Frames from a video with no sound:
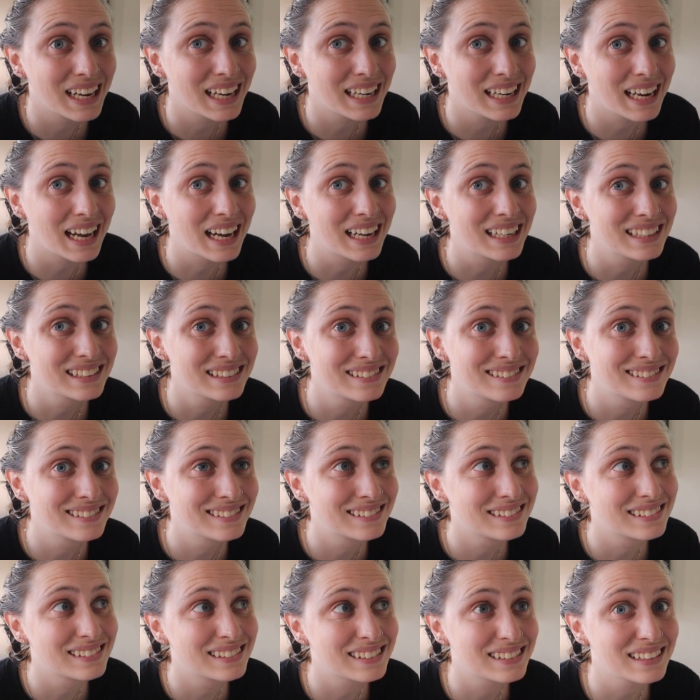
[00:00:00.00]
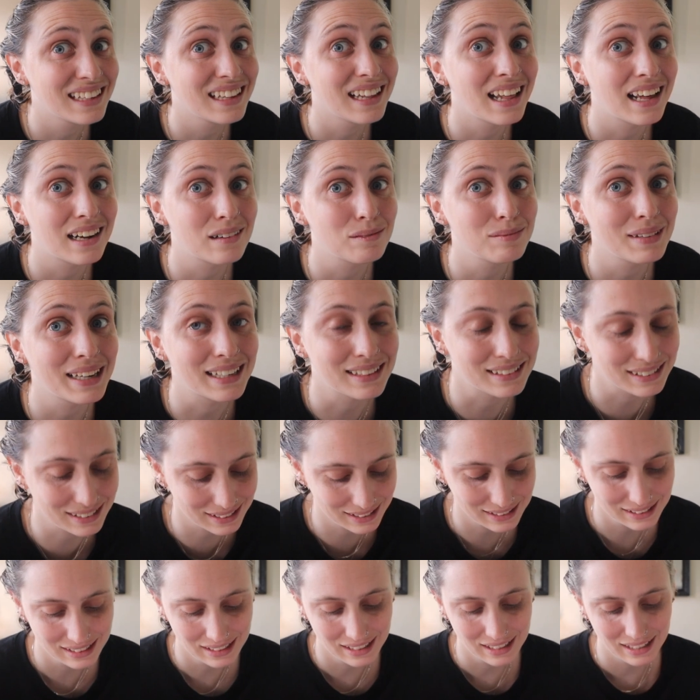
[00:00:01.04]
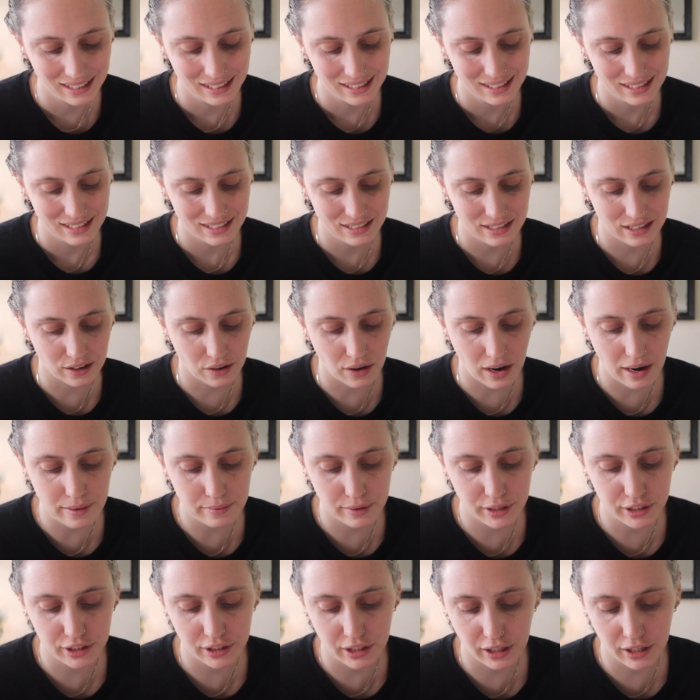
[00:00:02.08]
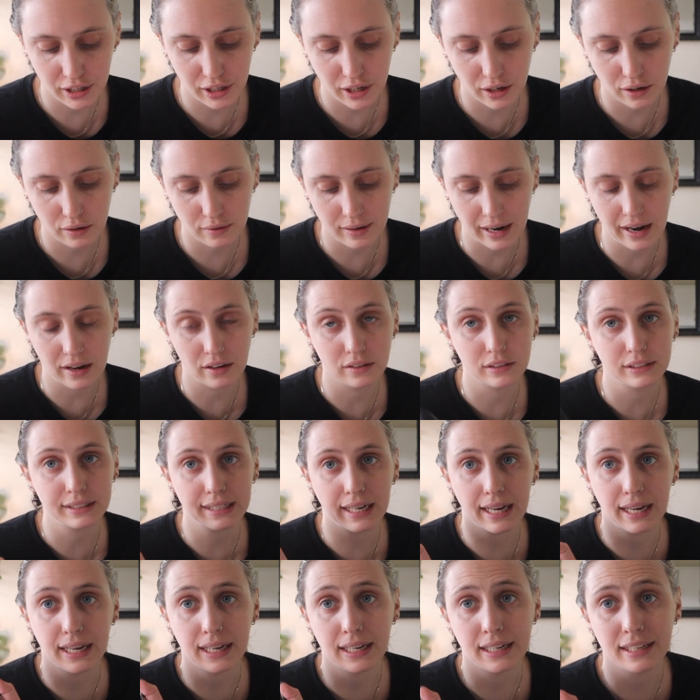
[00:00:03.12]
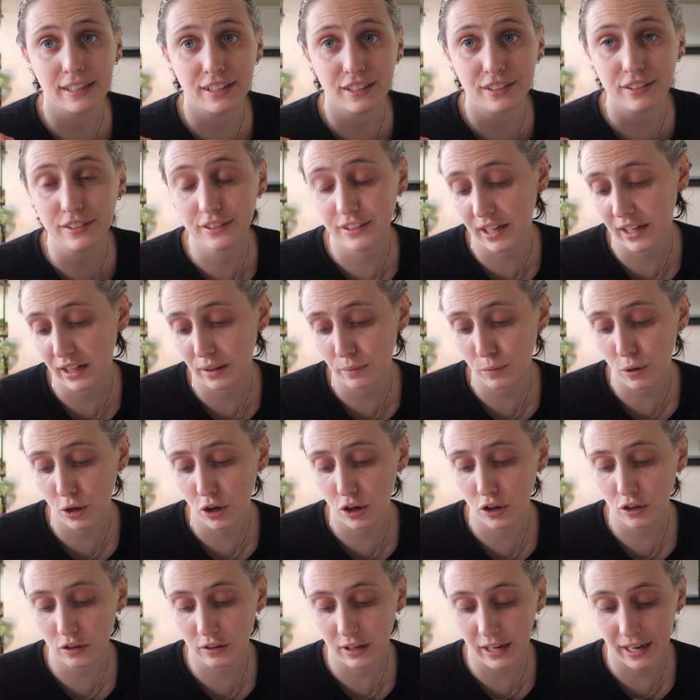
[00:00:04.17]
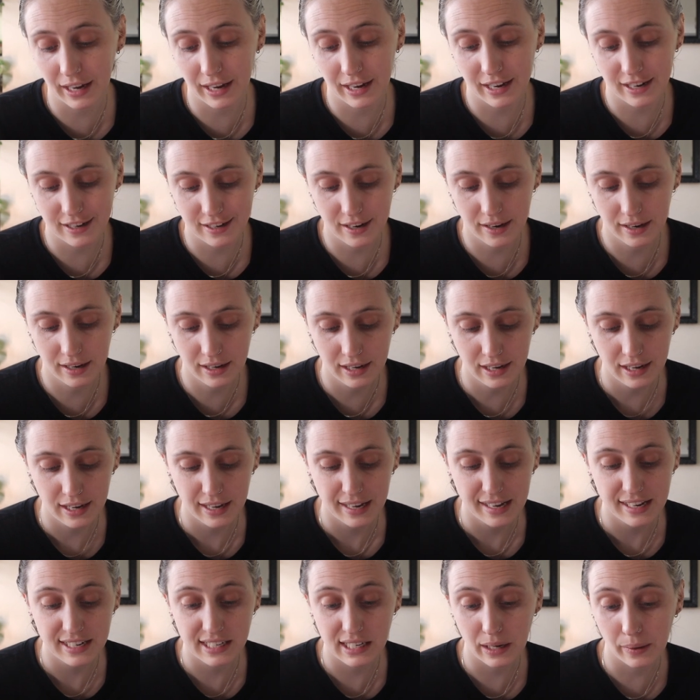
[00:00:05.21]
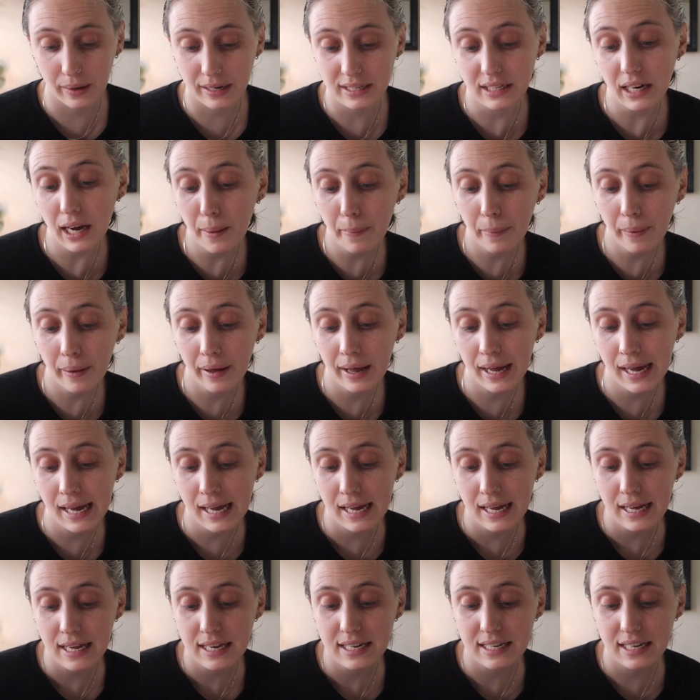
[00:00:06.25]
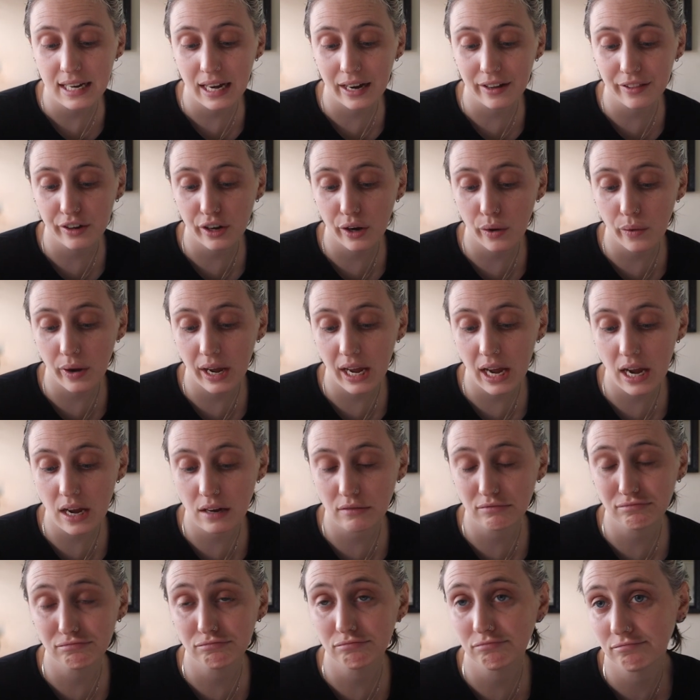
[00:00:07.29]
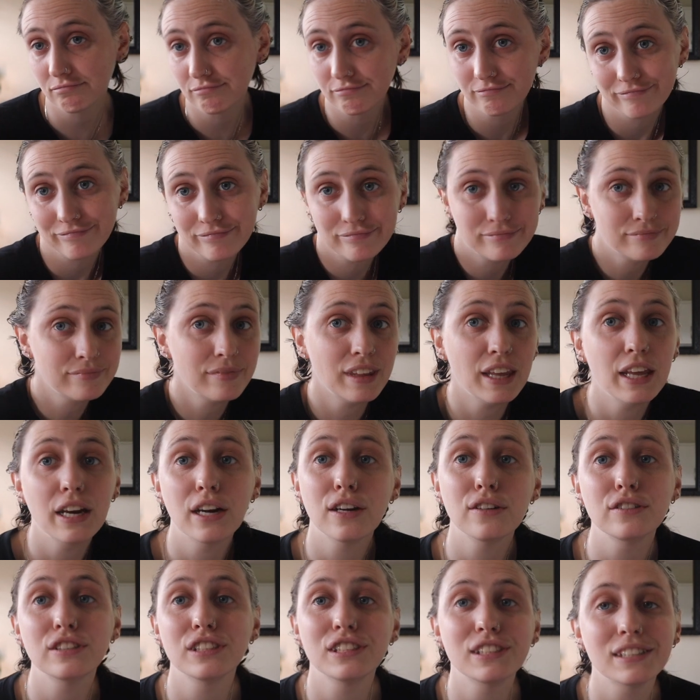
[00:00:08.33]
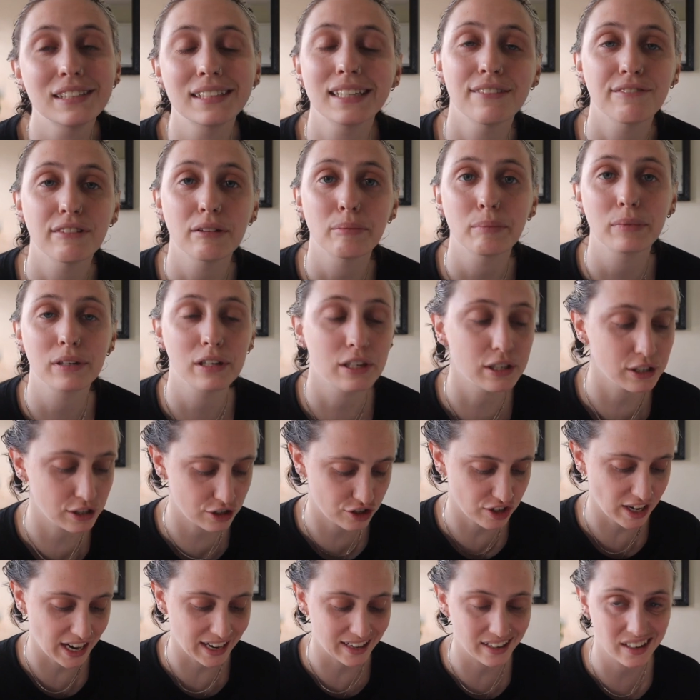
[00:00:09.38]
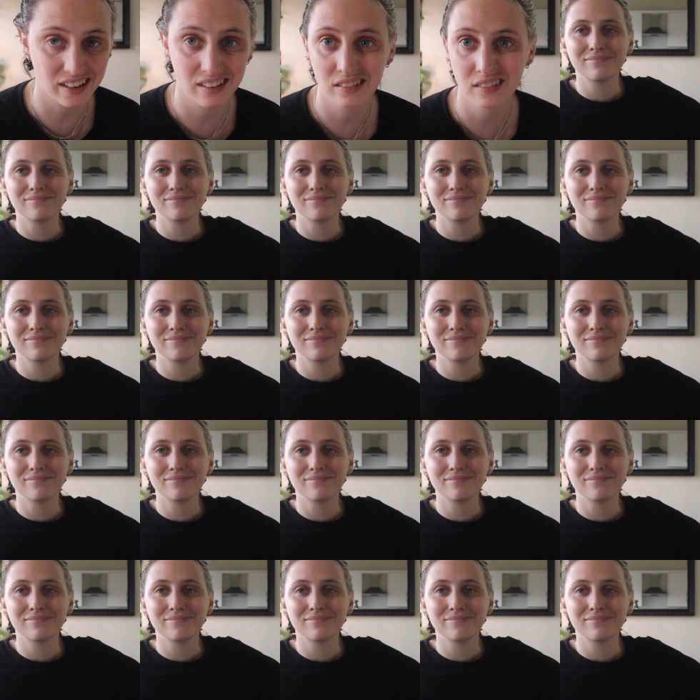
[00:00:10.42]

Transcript: Yeah, it's a lot of plants. So I'm just gonna go around and check them all and see what's up, see how they're doing, you know, just give them a good check.